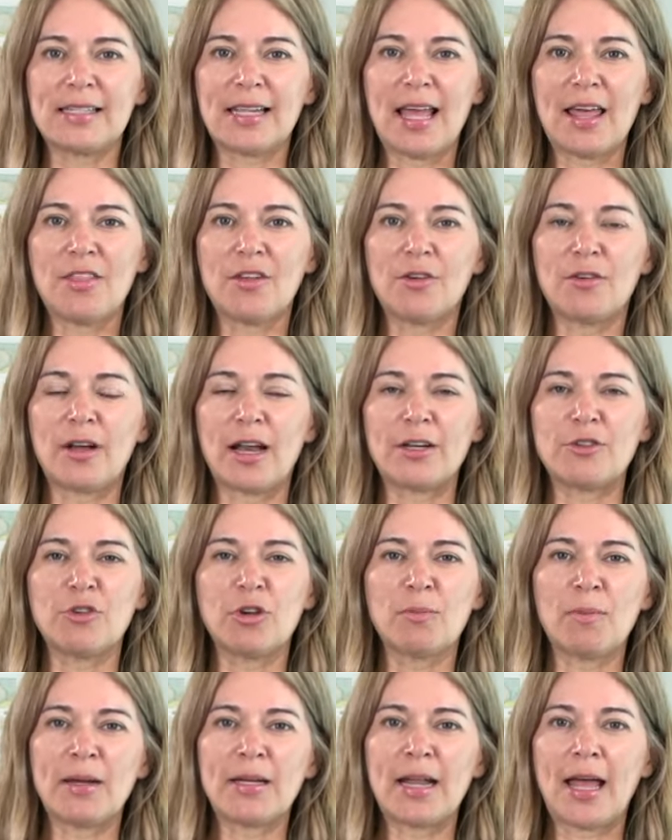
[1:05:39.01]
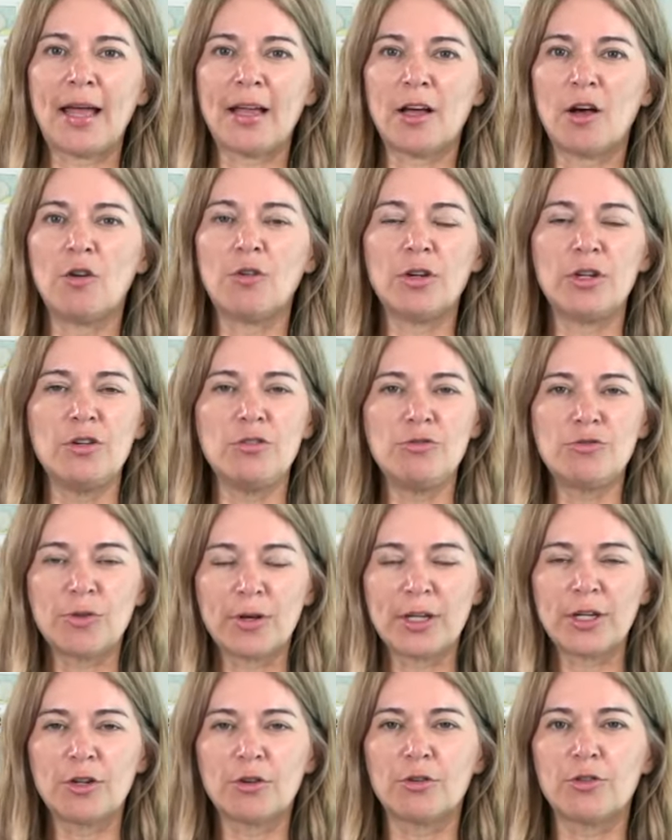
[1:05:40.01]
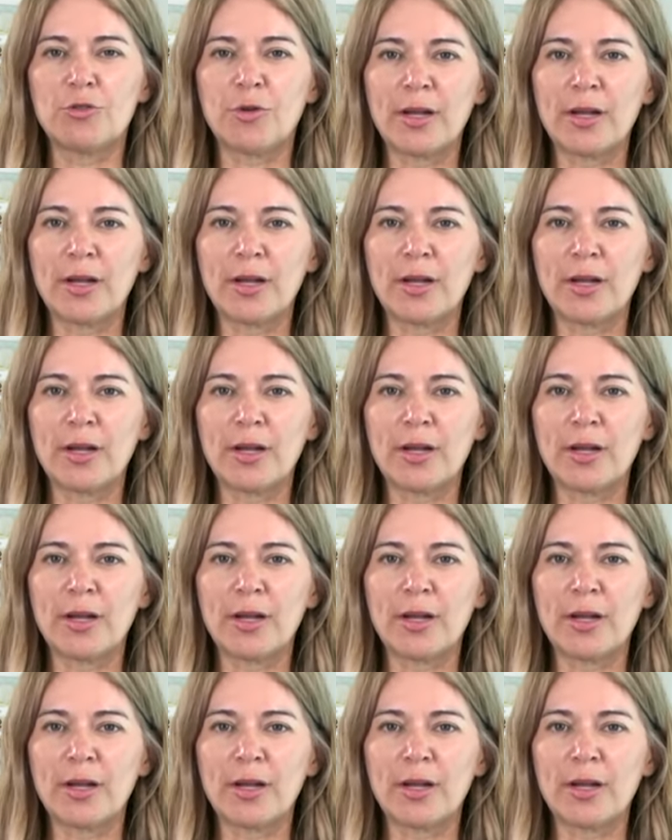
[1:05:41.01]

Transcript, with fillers: together and I drink my Diet Coke and you drink your